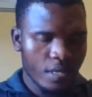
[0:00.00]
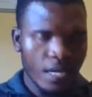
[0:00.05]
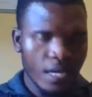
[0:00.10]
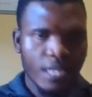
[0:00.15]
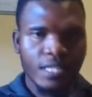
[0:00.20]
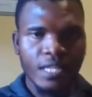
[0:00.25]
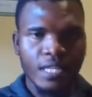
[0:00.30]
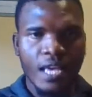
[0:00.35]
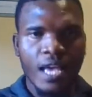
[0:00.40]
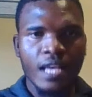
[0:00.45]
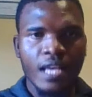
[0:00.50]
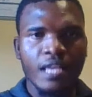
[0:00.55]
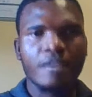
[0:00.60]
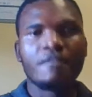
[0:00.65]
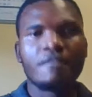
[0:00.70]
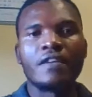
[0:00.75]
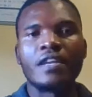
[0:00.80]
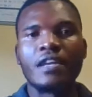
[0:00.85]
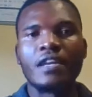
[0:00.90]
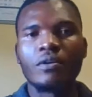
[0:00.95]
let's say
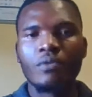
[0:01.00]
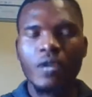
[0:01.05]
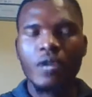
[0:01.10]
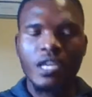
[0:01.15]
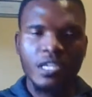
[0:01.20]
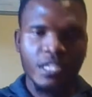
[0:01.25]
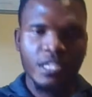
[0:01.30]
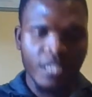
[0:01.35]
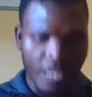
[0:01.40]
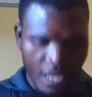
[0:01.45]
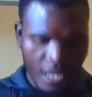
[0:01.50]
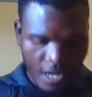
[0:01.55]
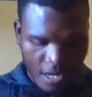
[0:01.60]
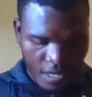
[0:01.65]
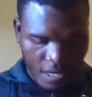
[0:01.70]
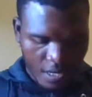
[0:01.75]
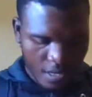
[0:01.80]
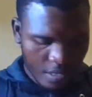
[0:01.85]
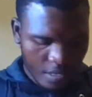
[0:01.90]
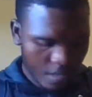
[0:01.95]
given a
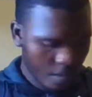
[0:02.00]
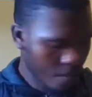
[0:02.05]
question,